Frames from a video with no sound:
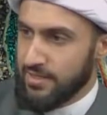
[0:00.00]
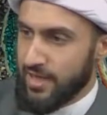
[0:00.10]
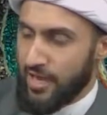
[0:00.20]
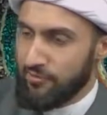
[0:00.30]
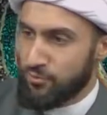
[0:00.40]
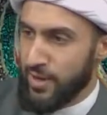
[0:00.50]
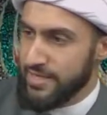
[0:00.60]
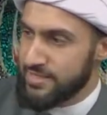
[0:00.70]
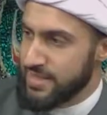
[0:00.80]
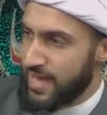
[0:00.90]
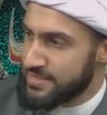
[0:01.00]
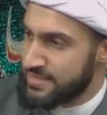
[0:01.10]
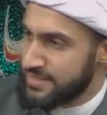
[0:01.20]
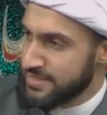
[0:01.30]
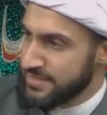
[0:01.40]
of red
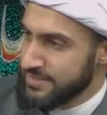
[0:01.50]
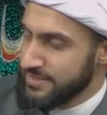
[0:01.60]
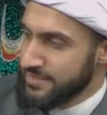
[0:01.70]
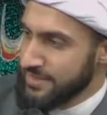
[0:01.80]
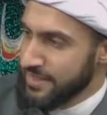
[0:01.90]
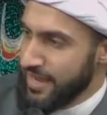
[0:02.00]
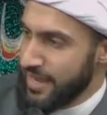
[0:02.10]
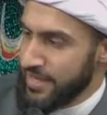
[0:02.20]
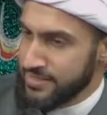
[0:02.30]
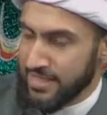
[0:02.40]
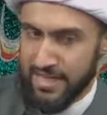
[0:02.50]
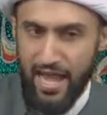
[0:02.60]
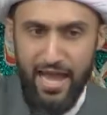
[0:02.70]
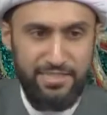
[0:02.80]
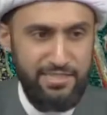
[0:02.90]
dust, into the
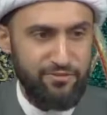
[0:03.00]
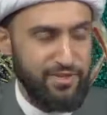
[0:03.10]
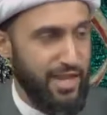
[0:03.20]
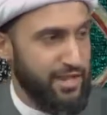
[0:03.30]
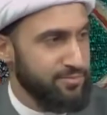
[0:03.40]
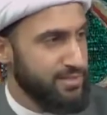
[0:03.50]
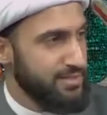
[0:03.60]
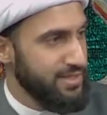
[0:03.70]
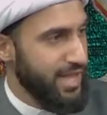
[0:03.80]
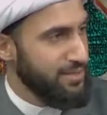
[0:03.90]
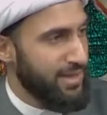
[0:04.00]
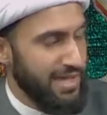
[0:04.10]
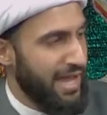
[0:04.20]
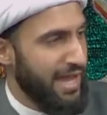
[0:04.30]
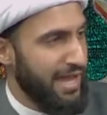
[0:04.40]
land of Karb and
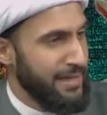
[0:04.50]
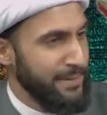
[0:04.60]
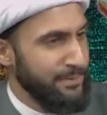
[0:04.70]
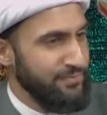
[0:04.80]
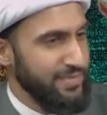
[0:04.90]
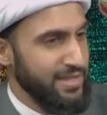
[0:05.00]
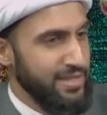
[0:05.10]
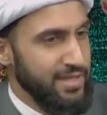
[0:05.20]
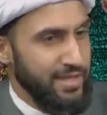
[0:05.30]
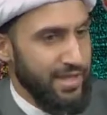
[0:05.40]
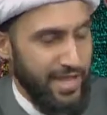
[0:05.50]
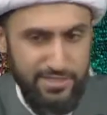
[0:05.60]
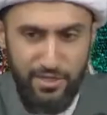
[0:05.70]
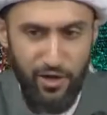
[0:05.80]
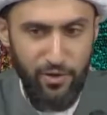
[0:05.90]
Bala. And he
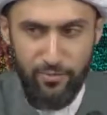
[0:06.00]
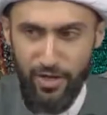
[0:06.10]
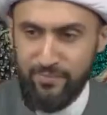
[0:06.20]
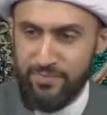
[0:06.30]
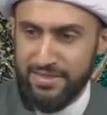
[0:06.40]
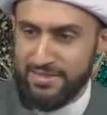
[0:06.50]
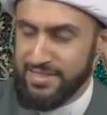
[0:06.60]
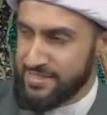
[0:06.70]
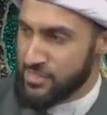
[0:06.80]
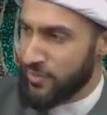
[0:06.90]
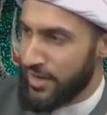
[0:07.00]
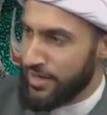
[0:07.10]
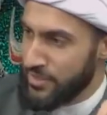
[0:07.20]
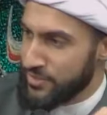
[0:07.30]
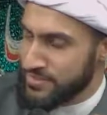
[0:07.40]
said, "Oh Muhammad, this is
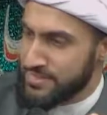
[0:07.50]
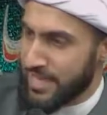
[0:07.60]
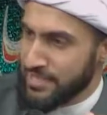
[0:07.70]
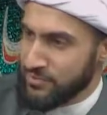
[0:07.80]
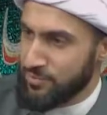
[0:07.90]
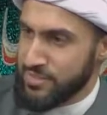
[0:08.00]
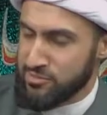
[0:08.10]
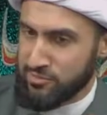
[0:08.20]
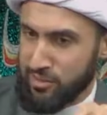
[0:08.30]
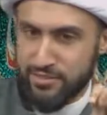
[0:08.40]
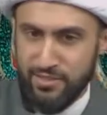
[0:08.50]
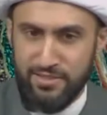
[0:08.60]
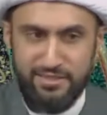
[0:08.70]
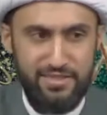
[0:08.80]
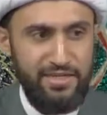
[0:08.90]
where your son will be
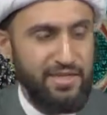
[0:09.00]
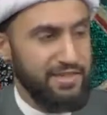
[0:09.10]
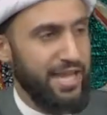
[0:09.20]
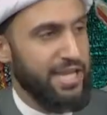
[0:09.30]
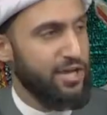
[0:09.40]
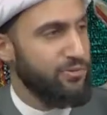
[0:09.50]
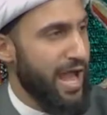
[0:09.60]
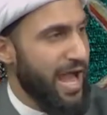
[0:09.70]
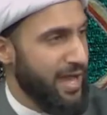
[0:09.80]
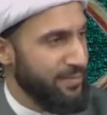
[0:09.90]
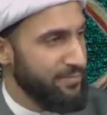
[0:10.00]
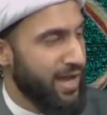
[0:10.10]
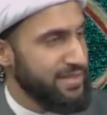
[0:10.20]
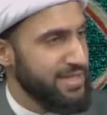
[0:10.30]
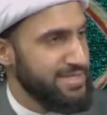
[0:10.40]
slaughtered like a ram
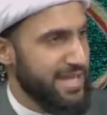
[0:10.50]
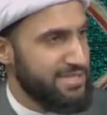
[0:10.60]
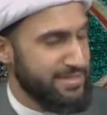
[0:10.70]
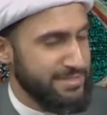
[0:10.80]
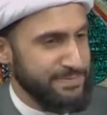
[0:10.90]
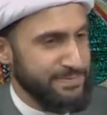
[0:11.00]
on the desert."